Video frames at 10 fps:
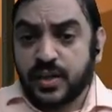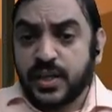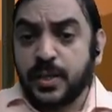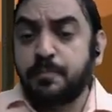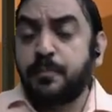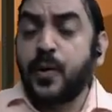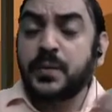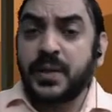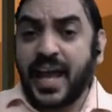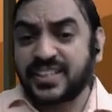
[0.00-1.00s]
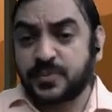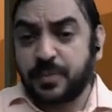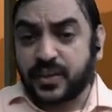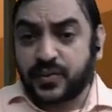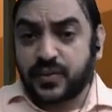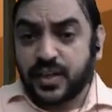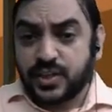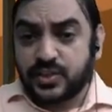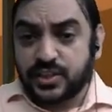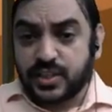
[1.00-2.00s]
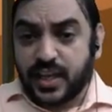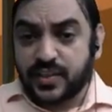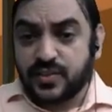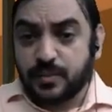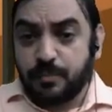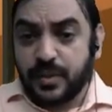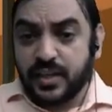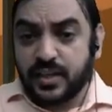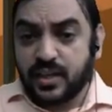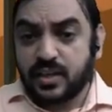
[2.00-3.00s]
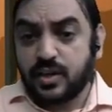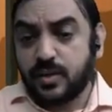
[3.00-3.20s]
important aspects such as beta,